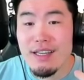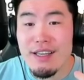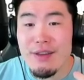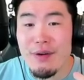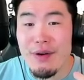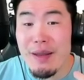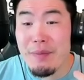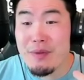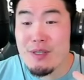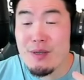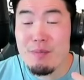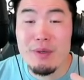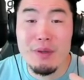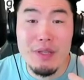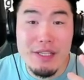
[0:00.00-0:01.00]
you're able to
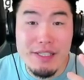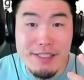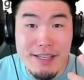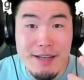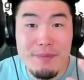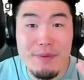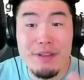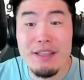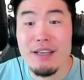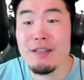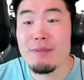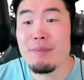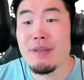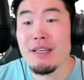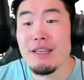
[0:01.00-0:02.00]
build this up, it
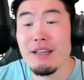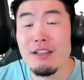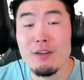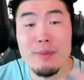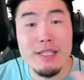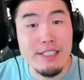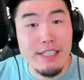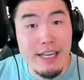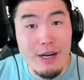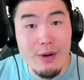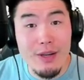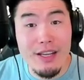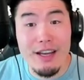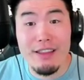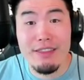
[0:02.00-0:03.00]
could be a little bit
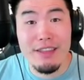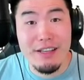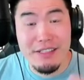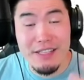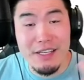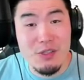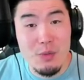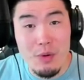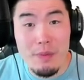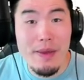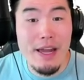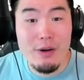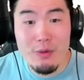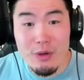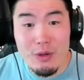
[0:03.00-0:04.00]
scary on things like Super
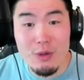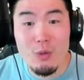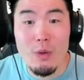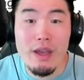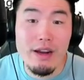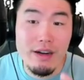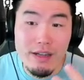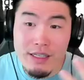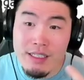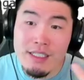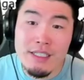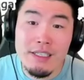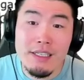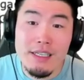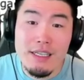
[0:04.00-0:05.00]
Battle Road where
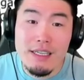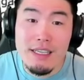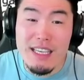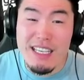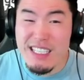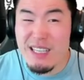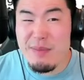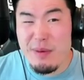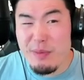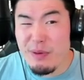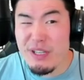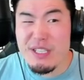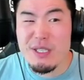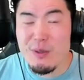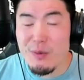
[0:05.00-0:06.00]
he's going to be
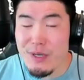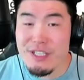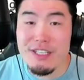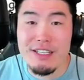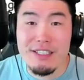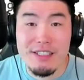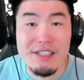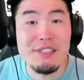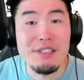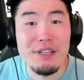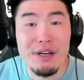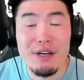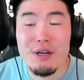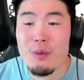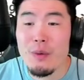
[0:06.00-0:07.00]
pretty squishy to
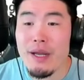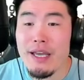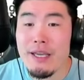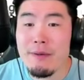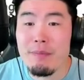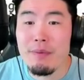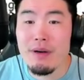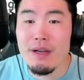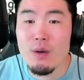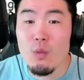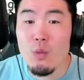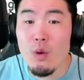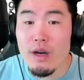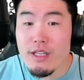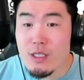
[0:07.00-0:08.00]
start, right? But
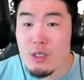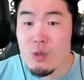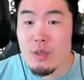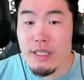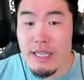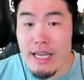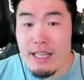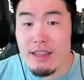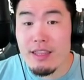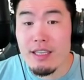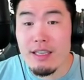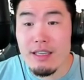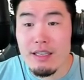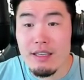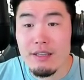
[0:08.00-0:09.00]
once you get
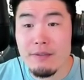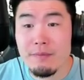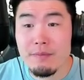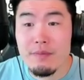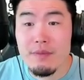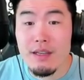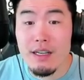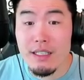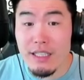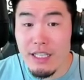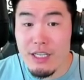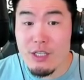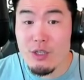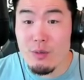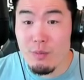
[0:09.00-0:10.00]
the
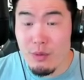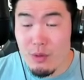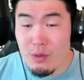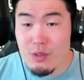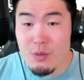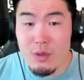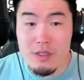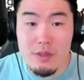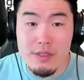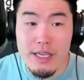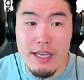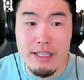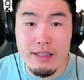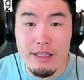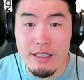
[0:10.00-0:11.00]
additional boost, once you
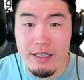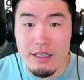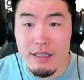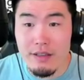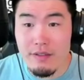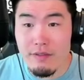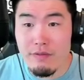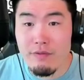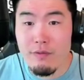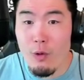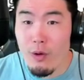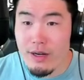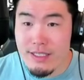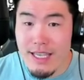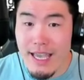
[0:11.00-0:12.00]
take the
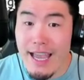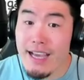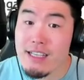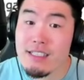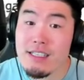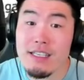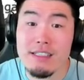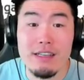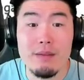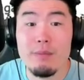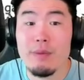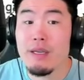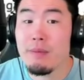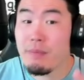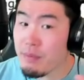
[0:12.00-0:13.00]
four attacks, he's going to
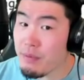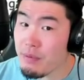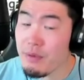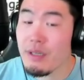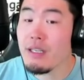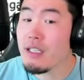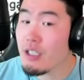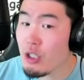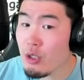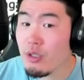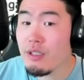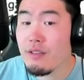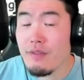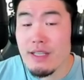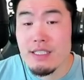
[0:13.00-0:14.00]
be pretty
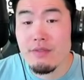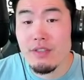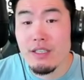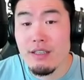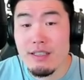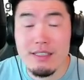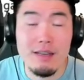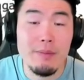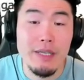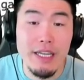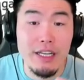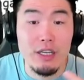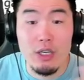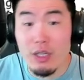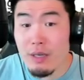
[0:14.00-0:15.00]
good defensively. He's going to be
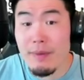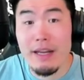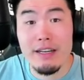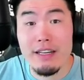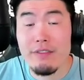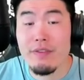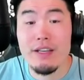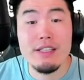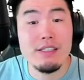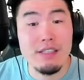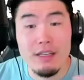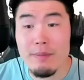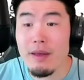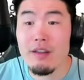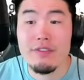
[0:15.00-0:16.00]
getting a good amount of defense,
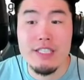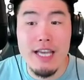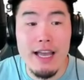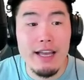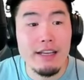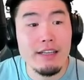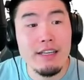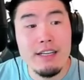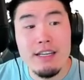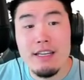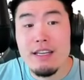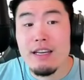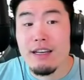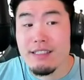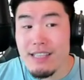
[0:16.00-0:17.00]
good amount of attack.
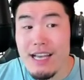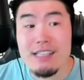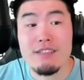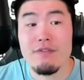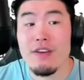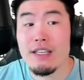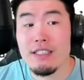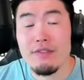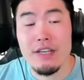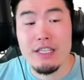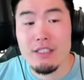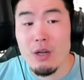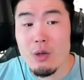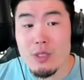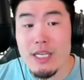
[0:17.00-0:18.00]
Attacks effective
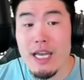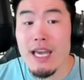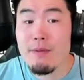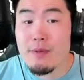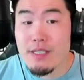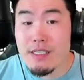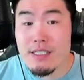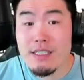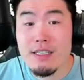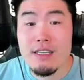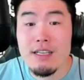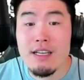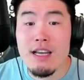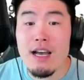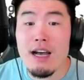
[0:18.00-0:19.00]
against all types.
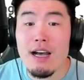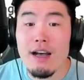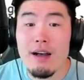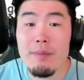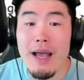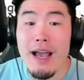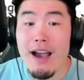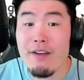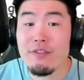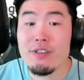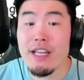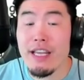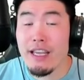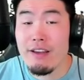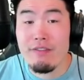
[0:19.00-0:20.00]
Um, after
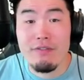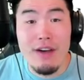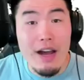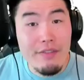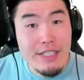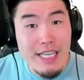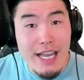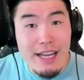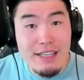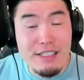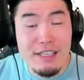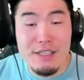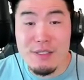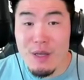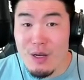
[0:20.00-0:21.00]
taking five
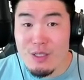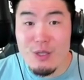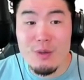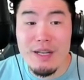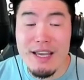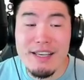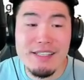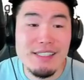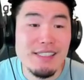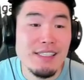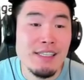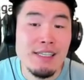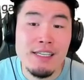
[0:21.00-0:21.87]
attacks is also nice.